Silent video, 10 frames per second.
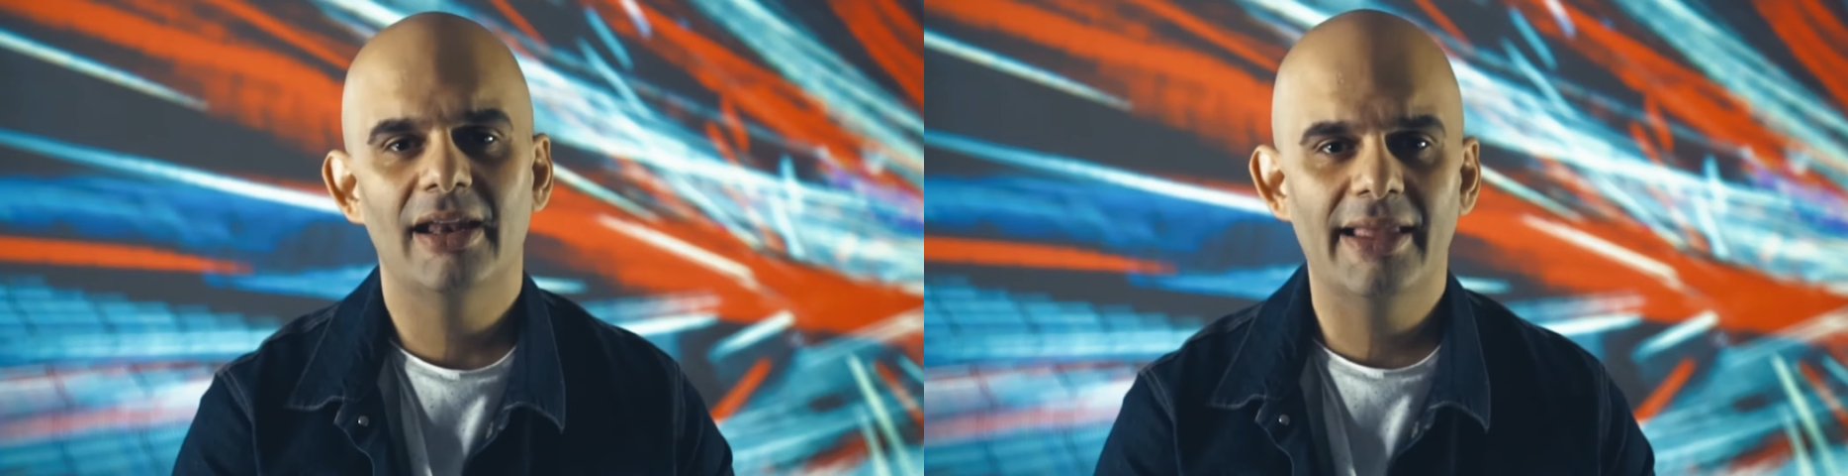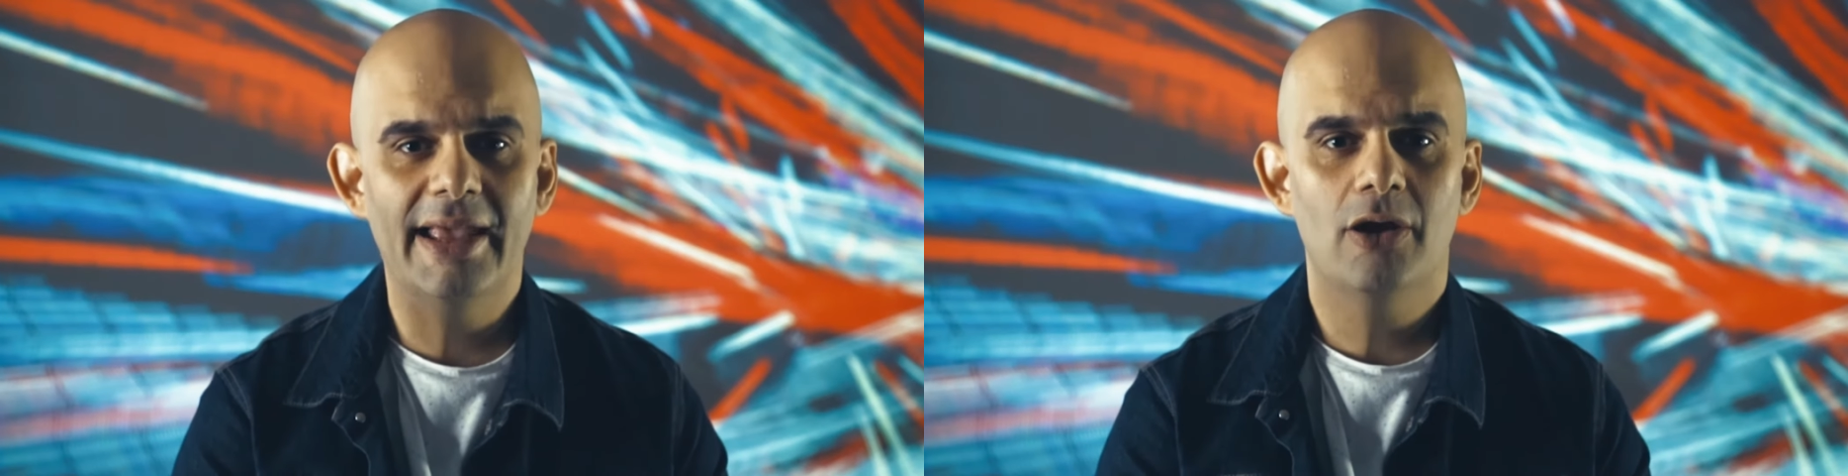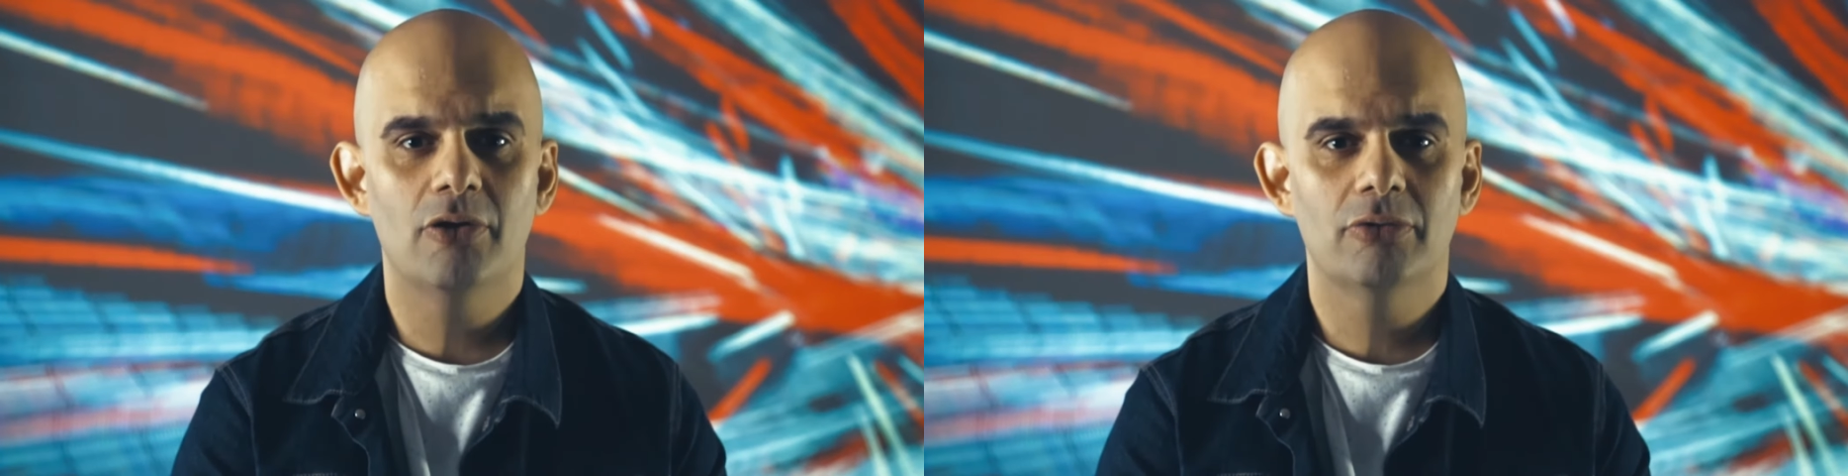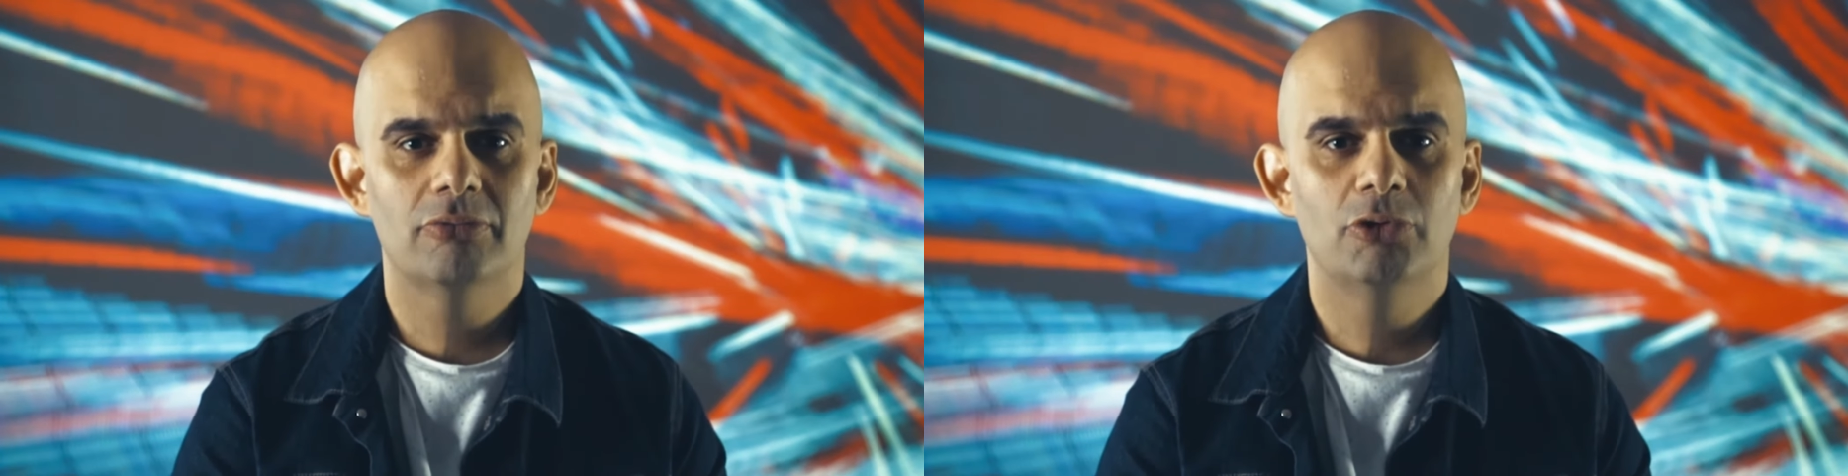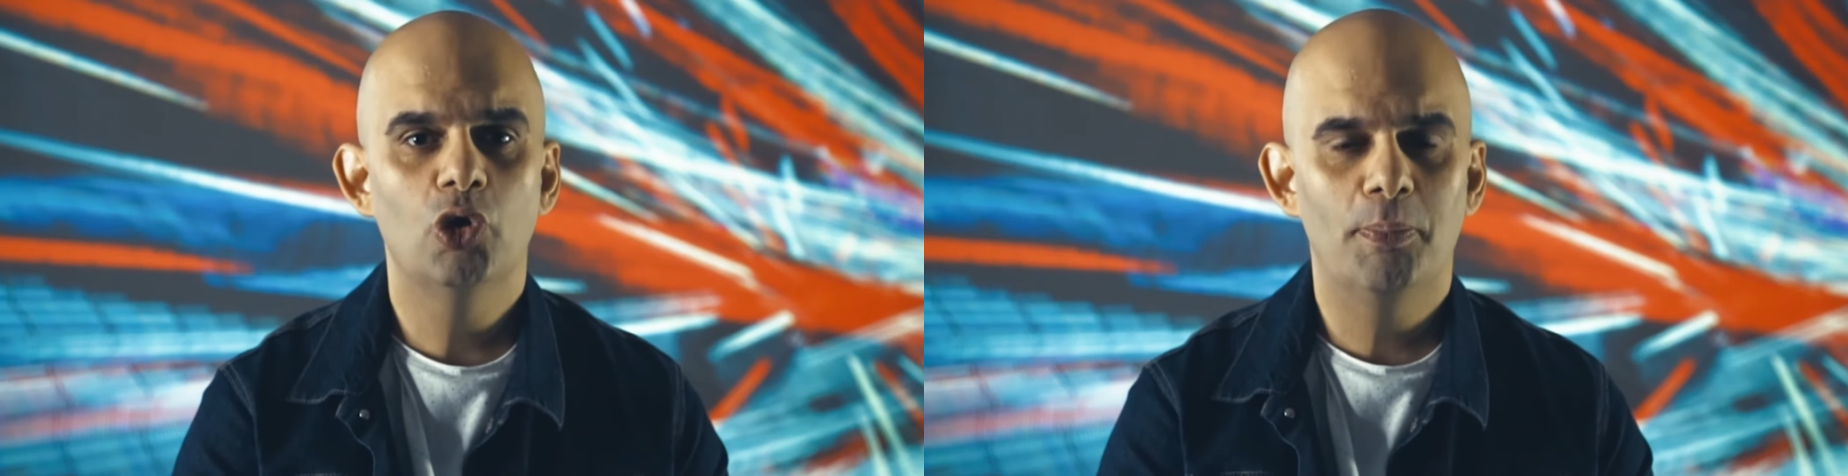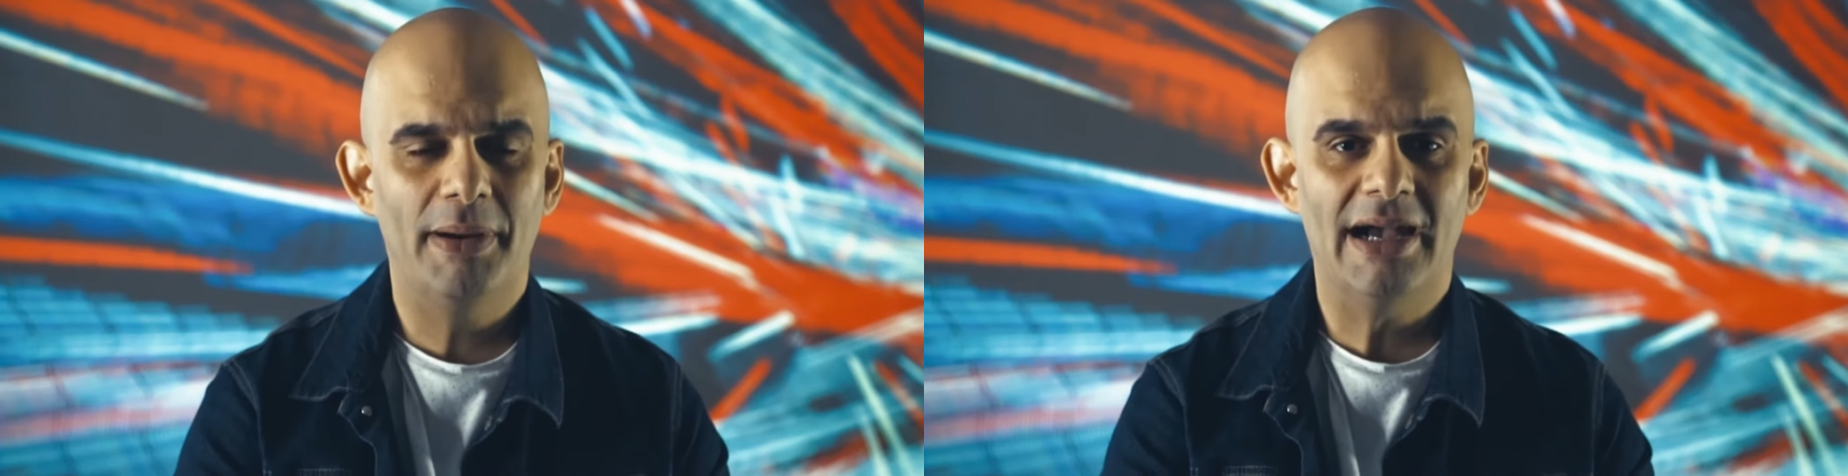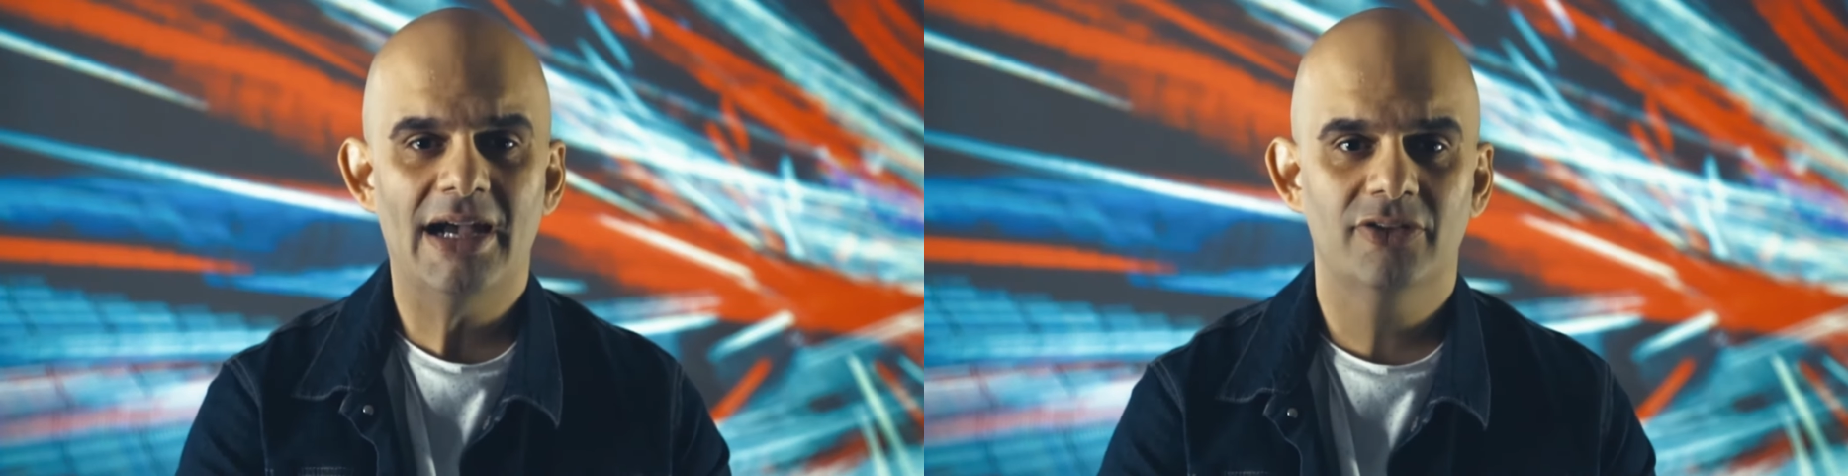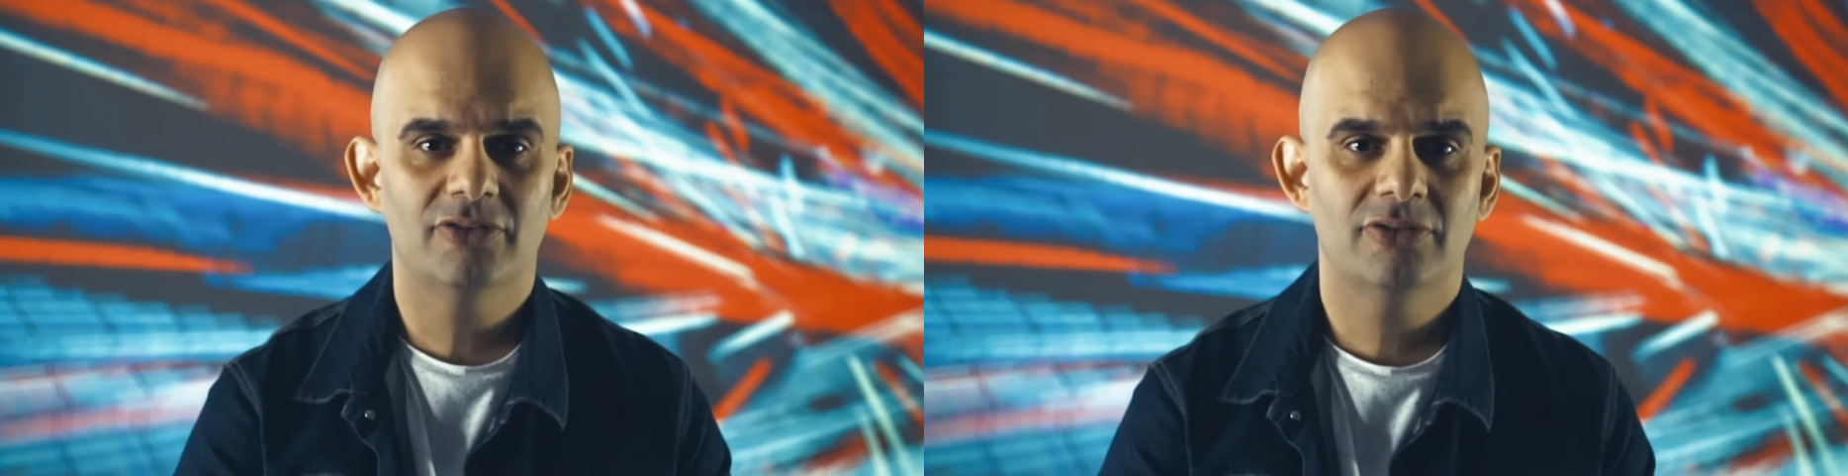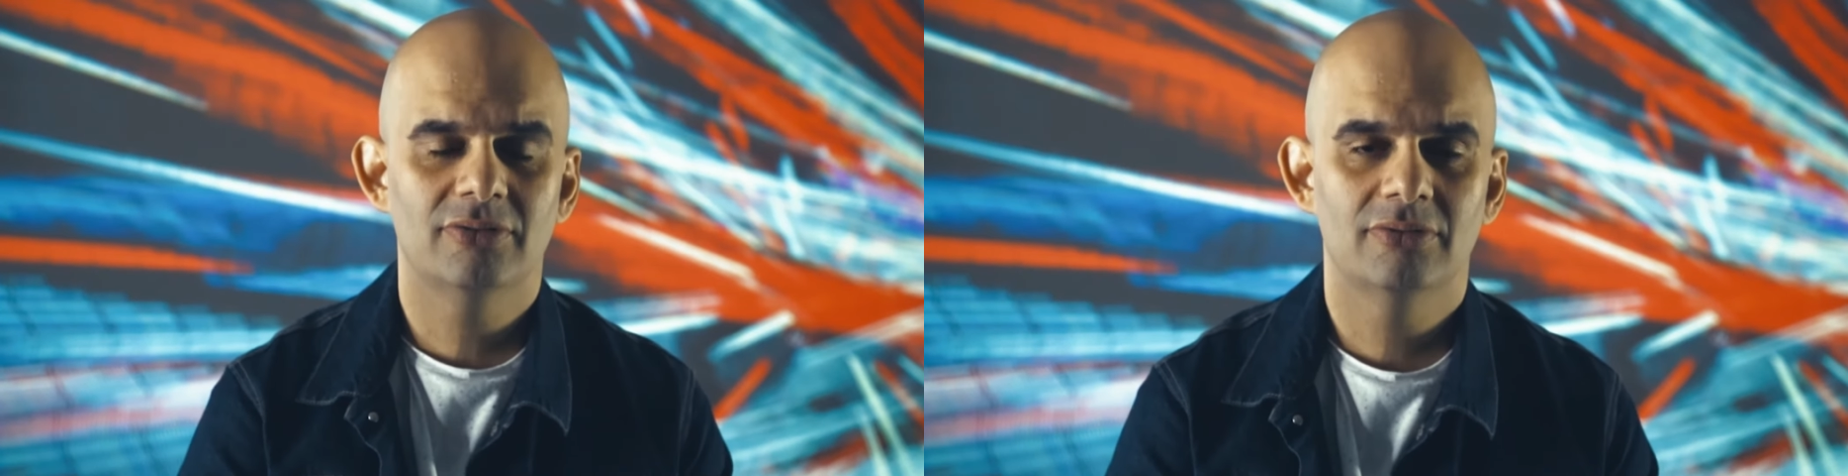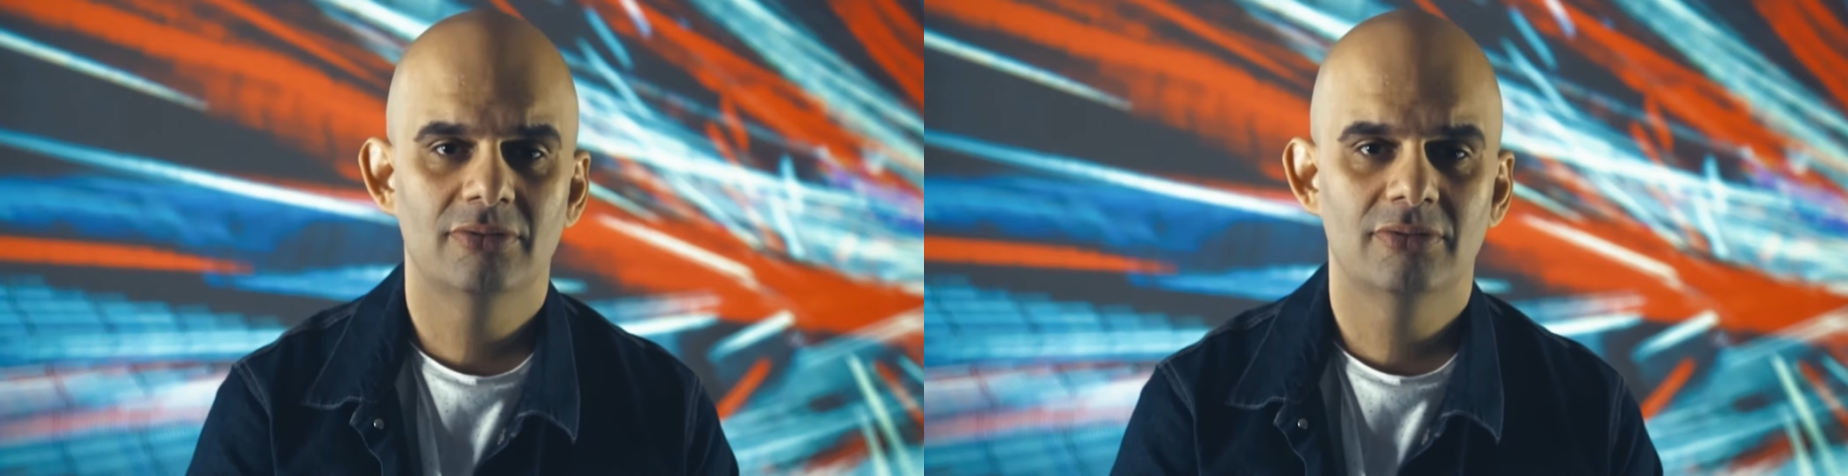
allow your past